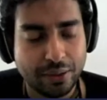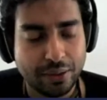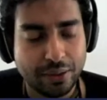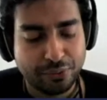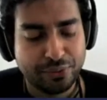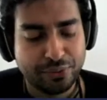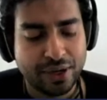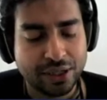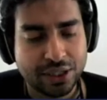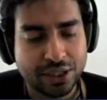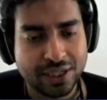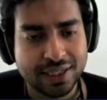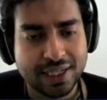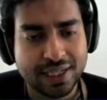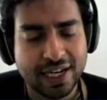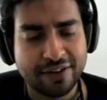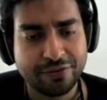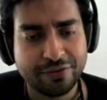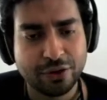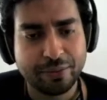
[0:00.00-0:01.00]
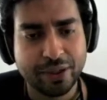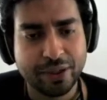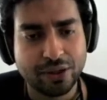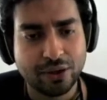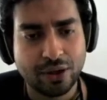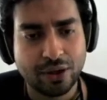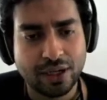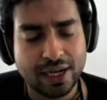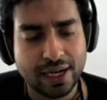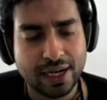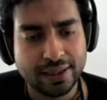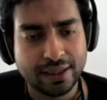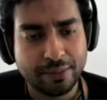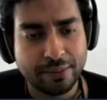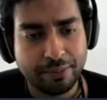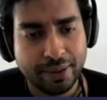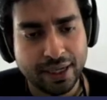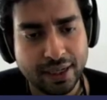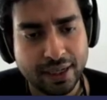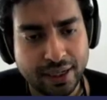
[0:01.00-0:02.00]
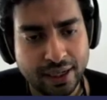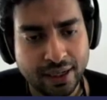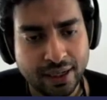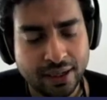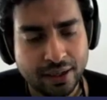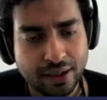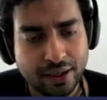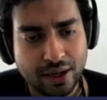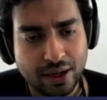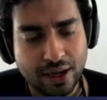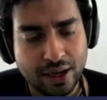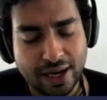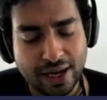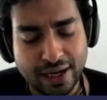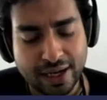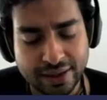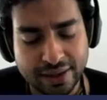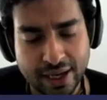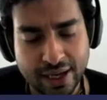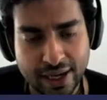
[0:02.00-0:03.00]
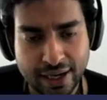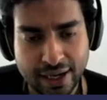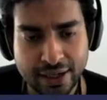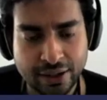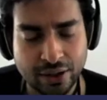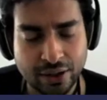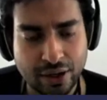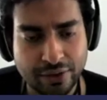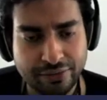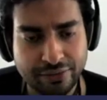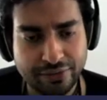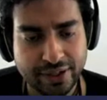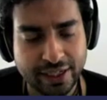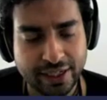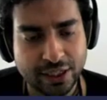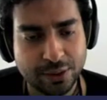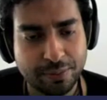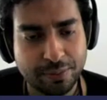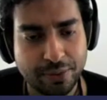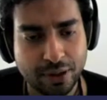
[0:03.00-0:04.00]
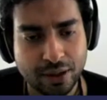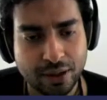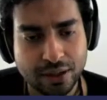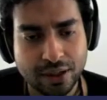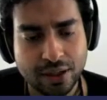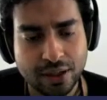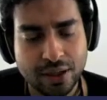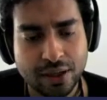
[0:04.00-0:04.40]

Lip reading: functions have to be called at the beginning and at the end of each block